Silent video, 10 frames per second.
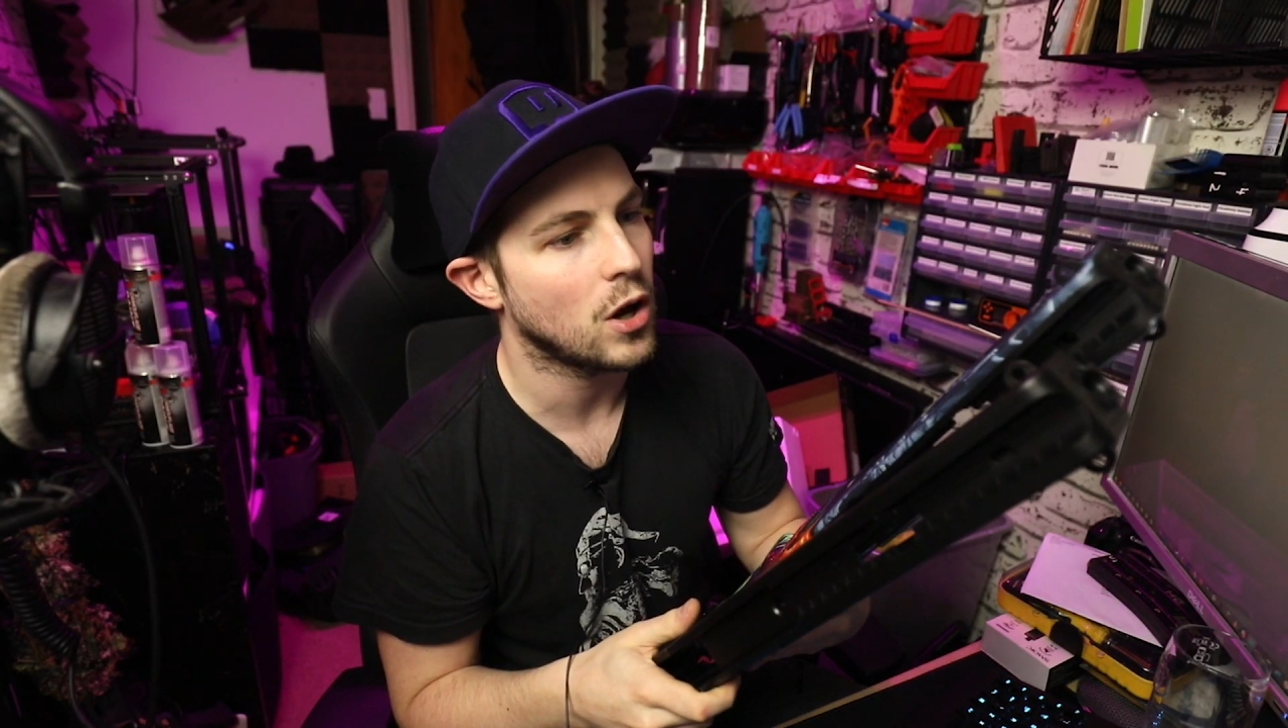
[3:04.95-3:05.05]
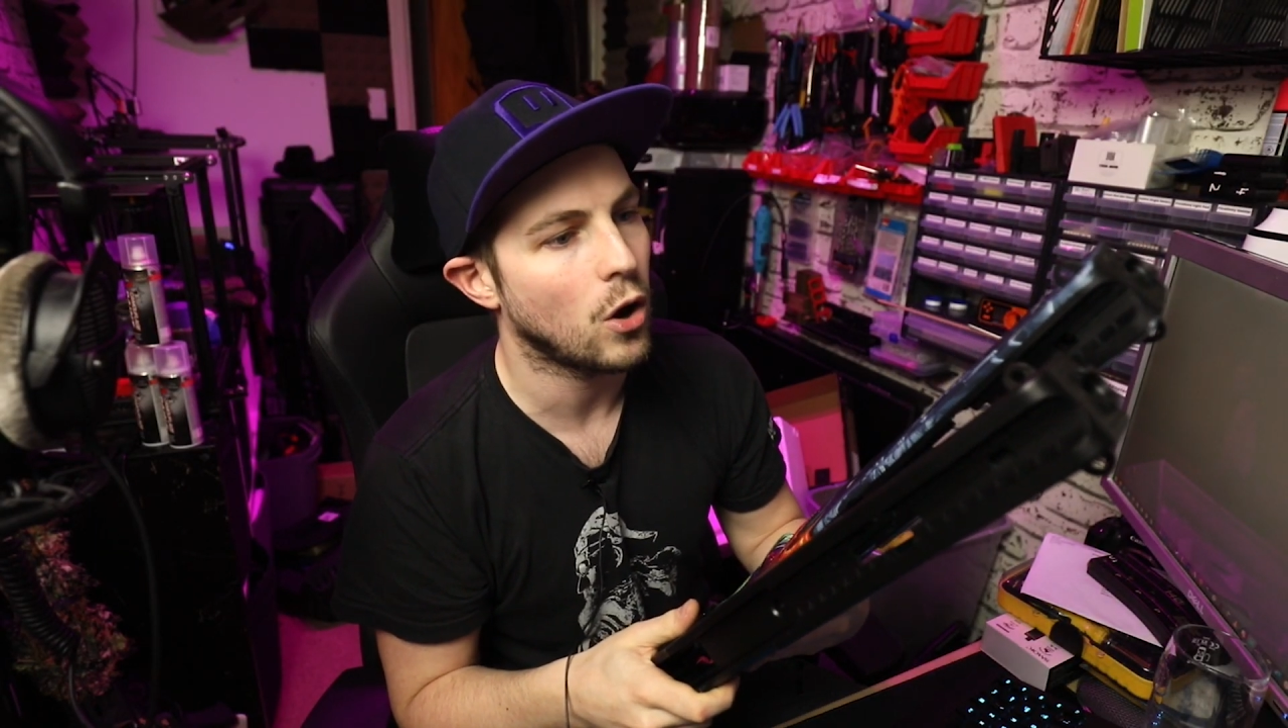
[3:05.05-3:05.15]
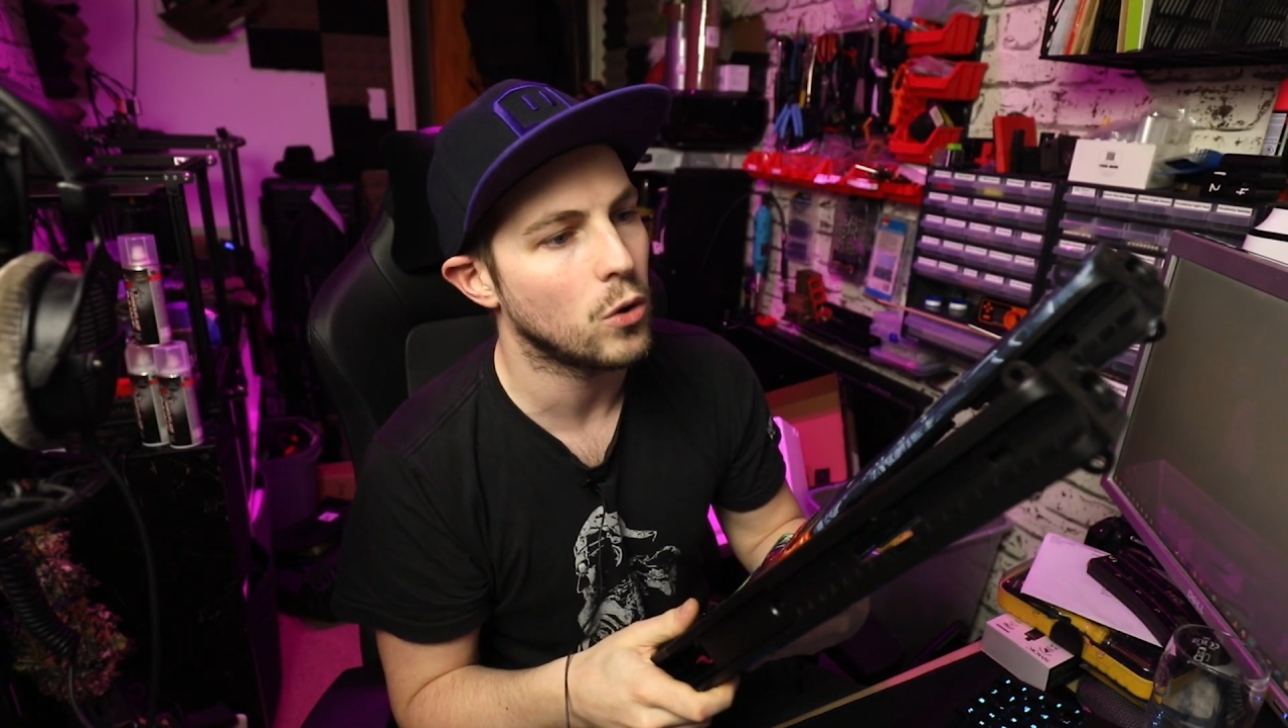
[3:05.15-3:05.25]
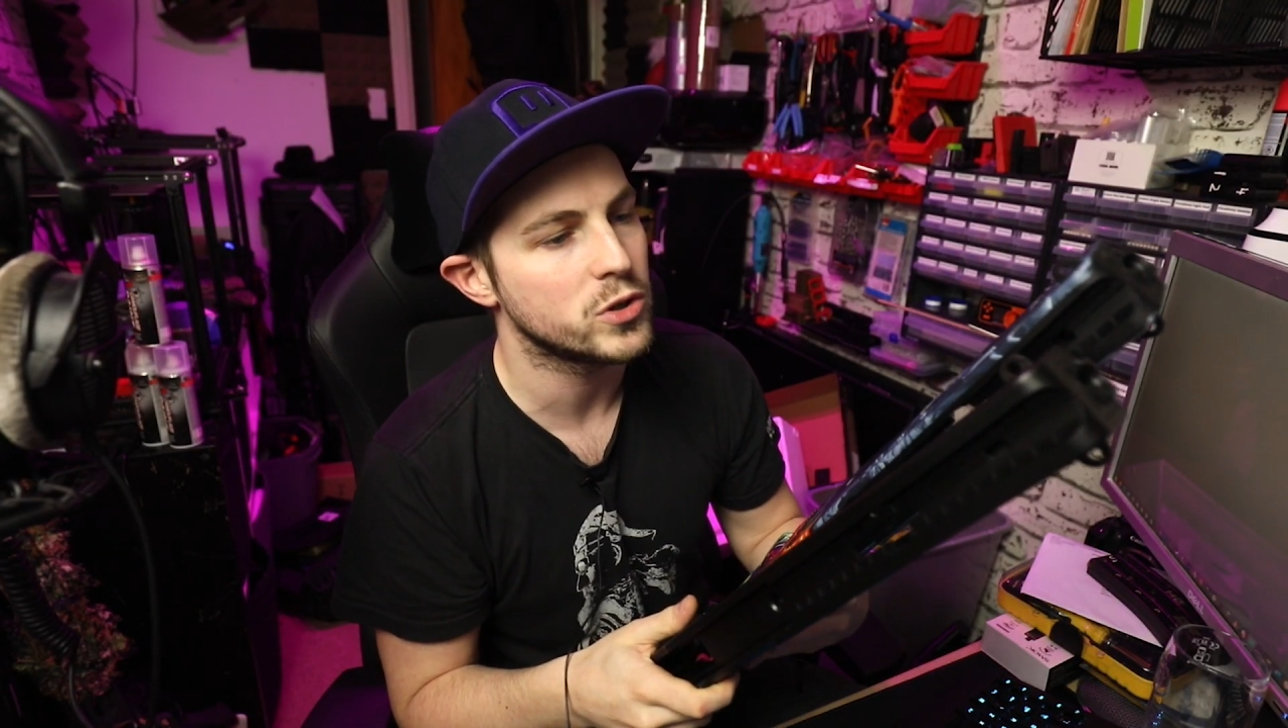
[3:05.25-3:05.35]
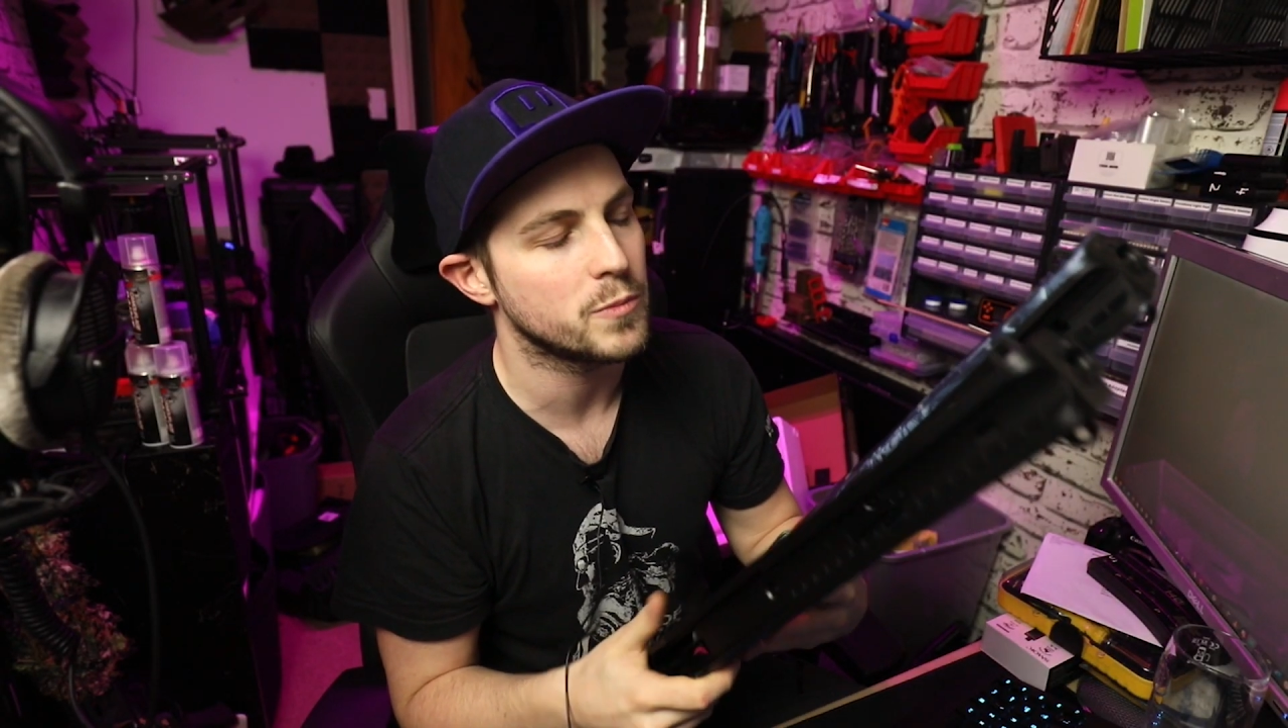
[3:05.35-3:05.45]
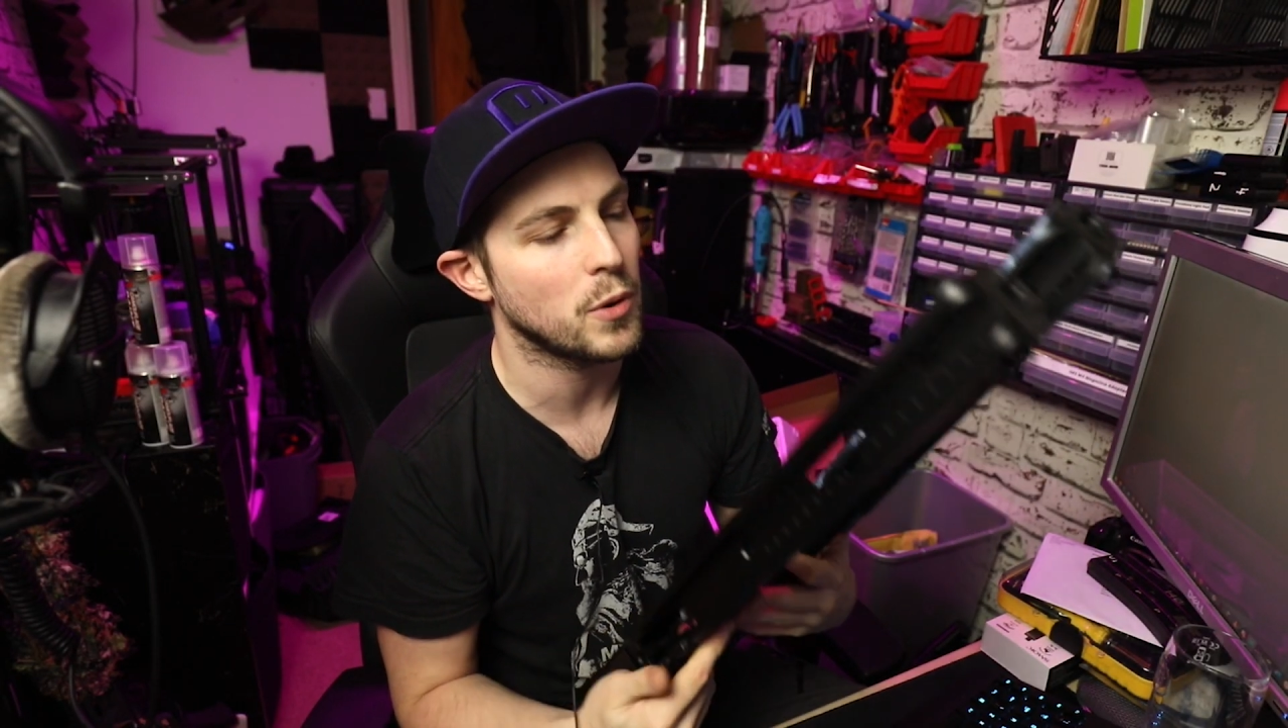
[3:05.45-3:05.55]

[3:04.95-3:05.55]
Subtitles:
hold